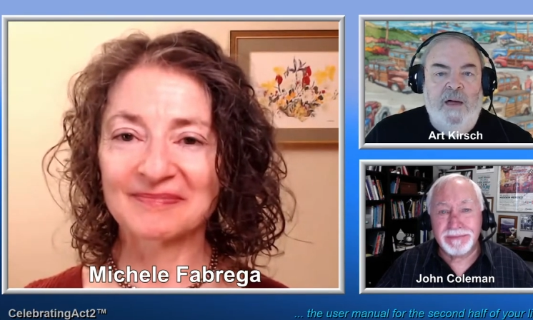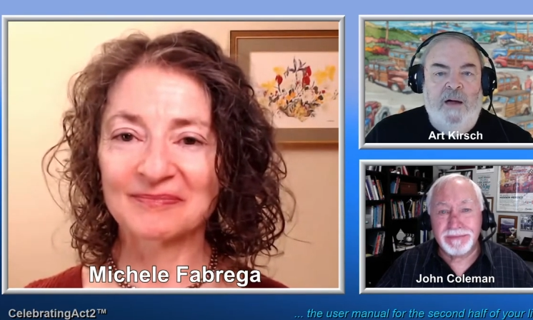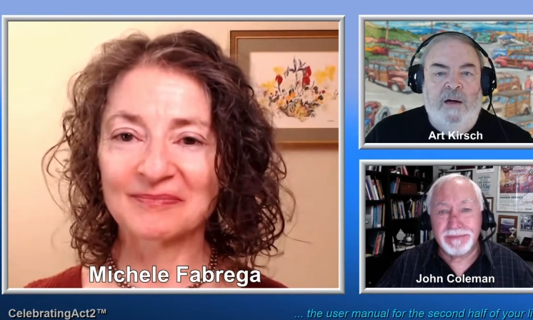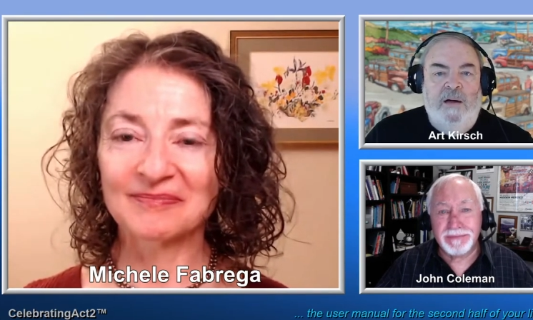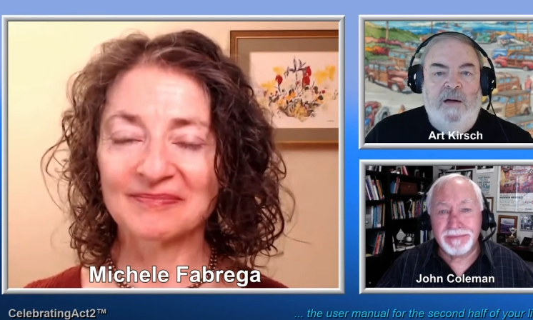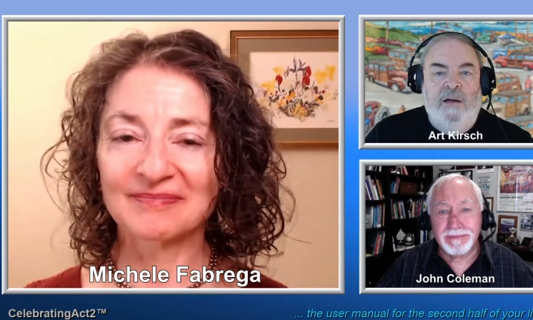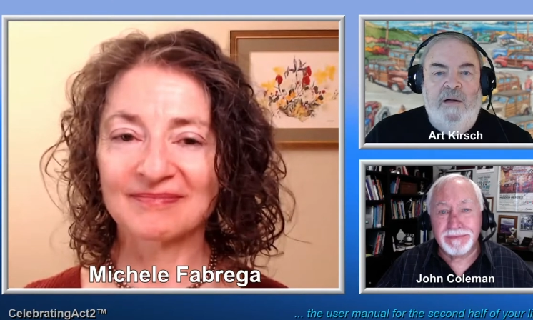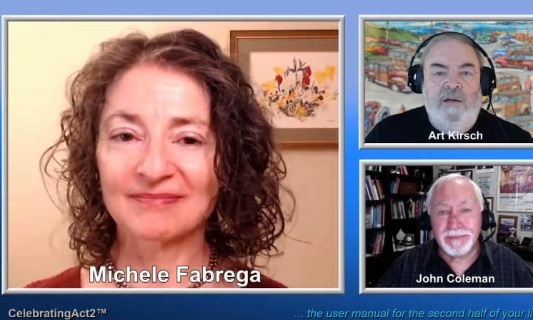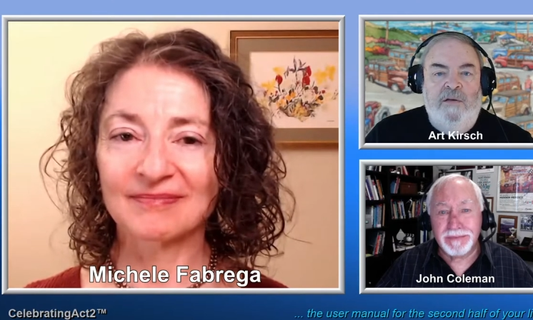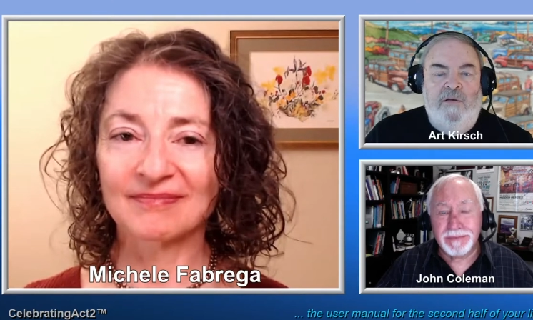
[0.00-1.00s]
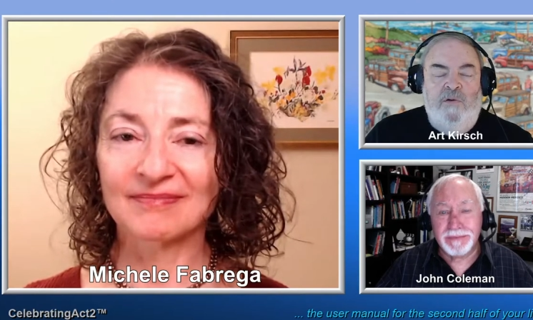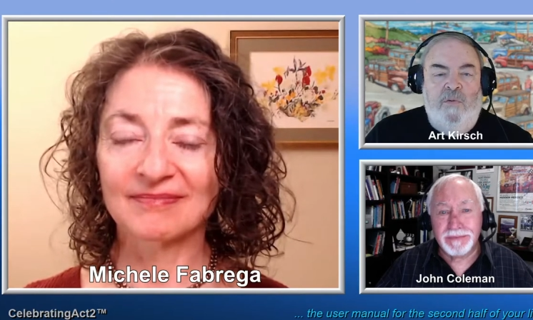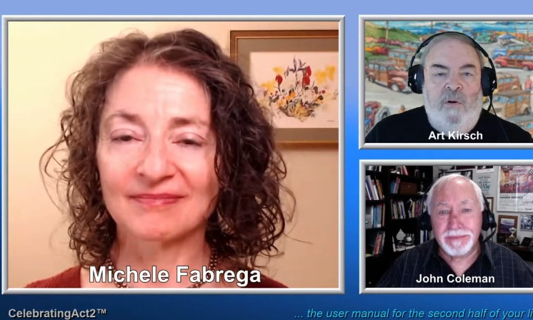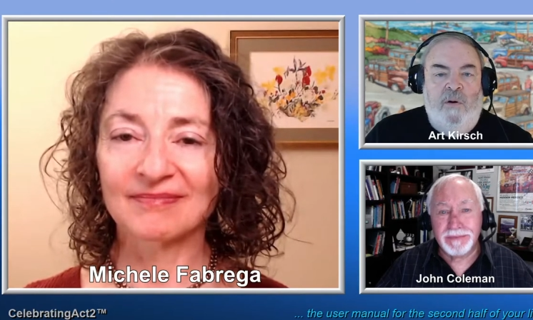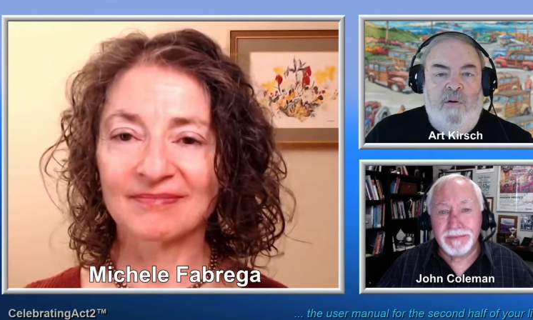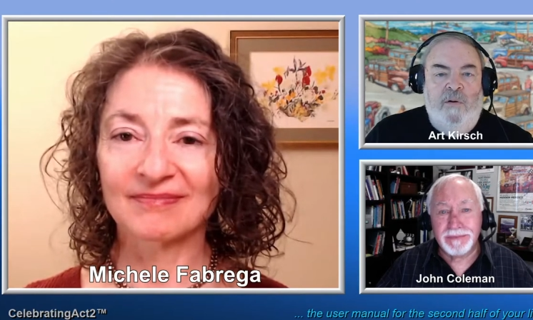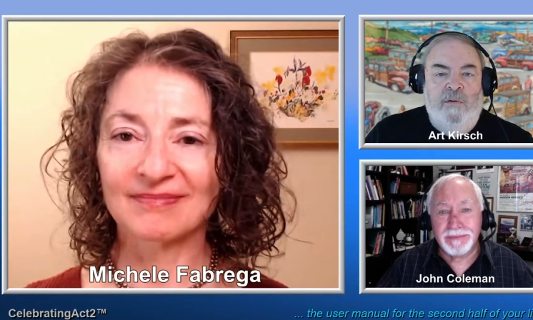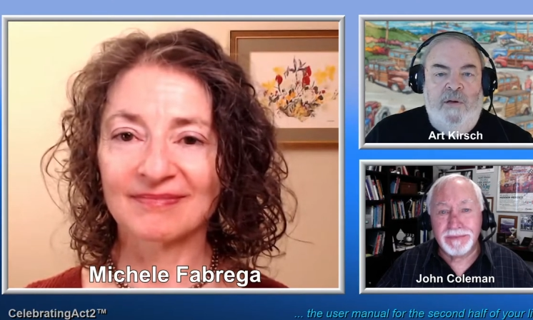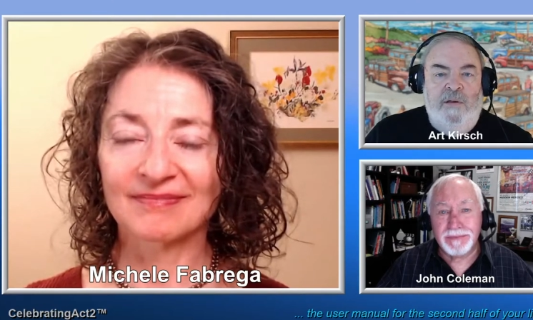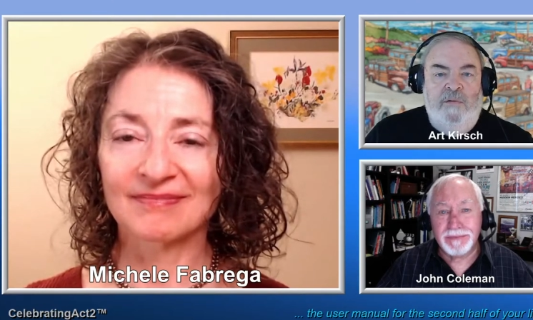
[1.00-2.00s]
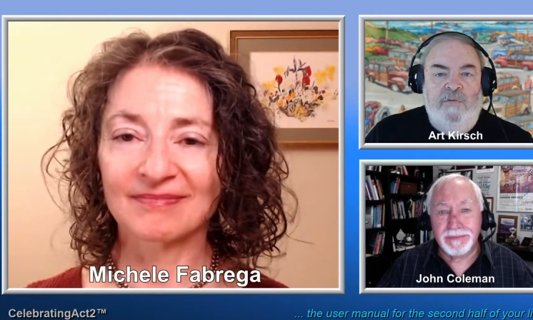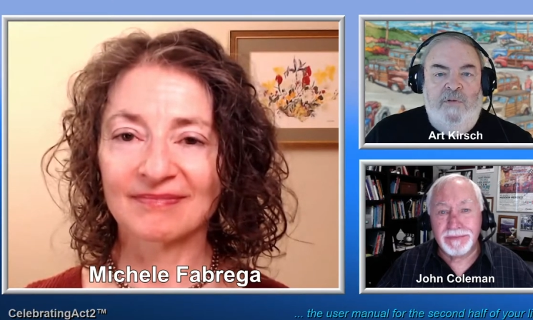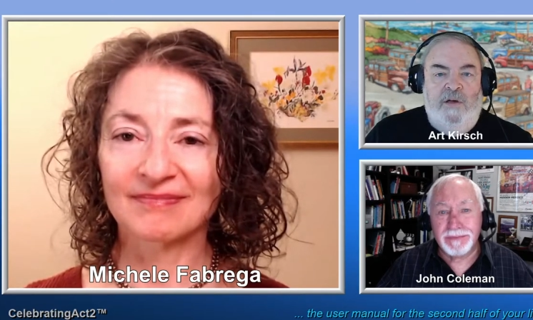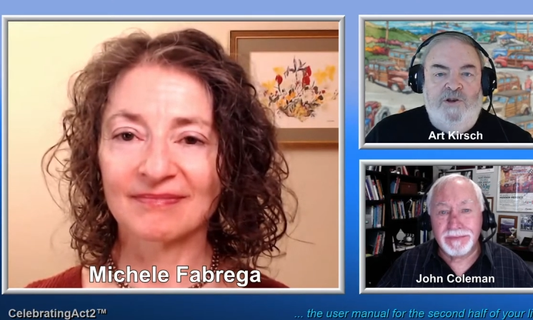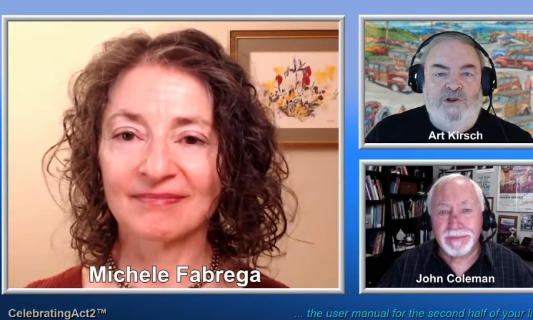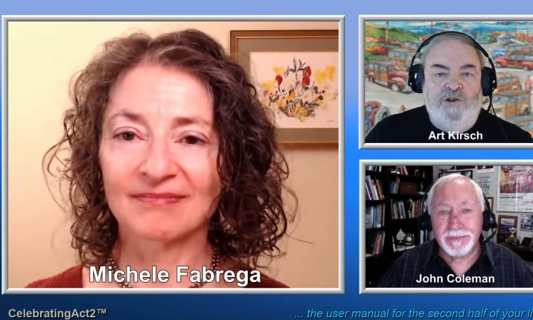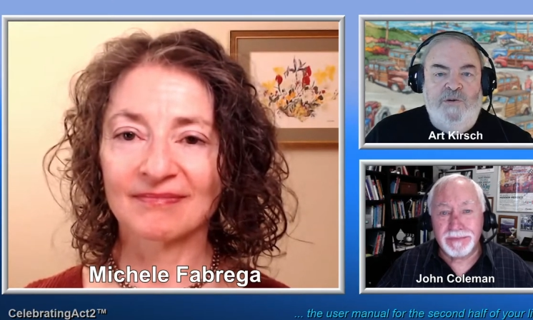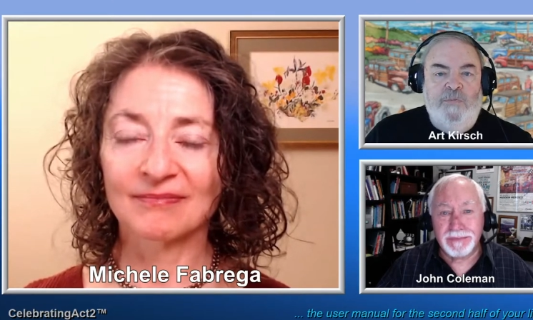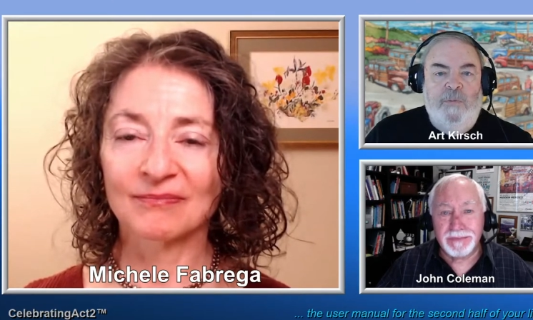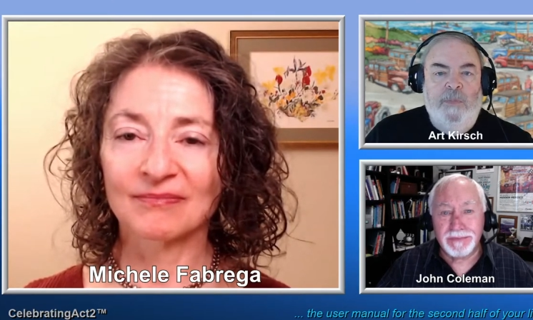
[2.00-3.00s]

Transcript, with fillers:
Speaker 1: You are in a relationship.